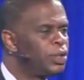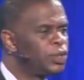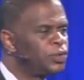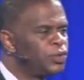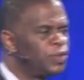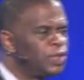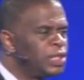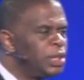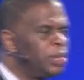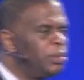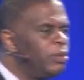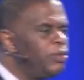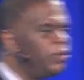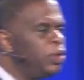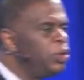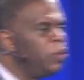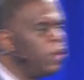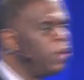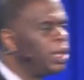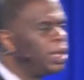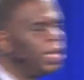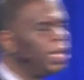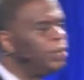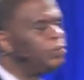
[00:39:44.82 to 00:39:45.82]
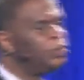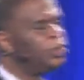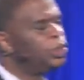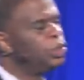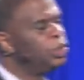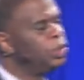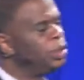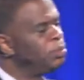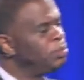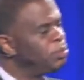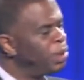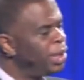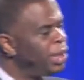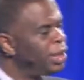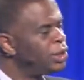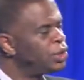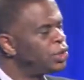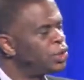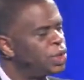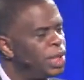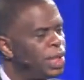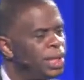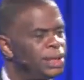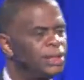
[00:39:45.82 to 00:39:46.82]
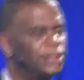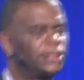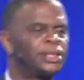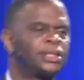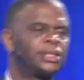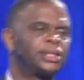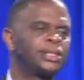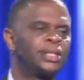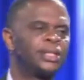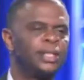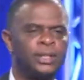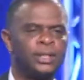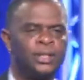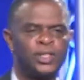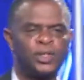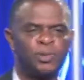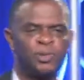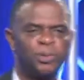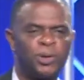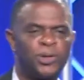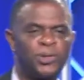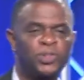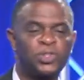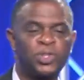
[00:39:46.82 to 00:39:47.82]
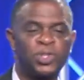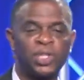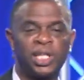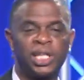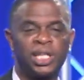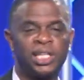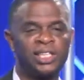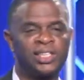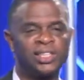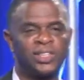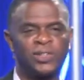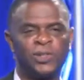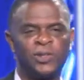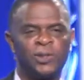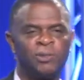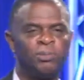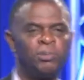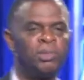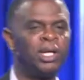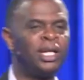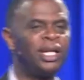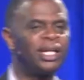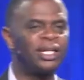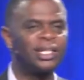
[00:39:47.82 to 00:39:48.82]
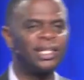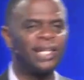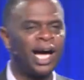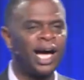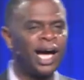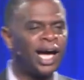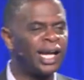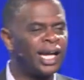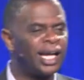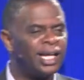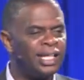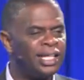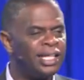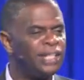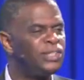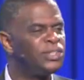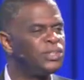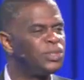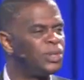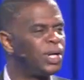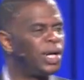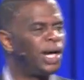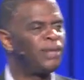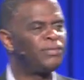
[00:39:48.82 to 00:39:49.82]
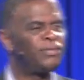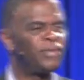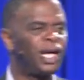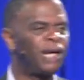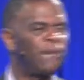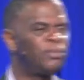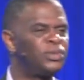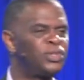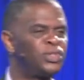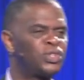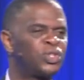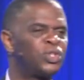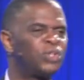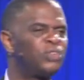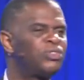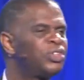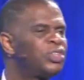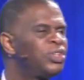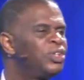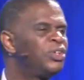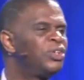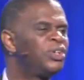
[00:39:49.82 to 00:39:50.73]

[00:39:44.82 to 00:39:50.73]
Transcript: For some of you, what gives you the biggest chance spiritually is to admit it. God, I need you. I've not been serving you.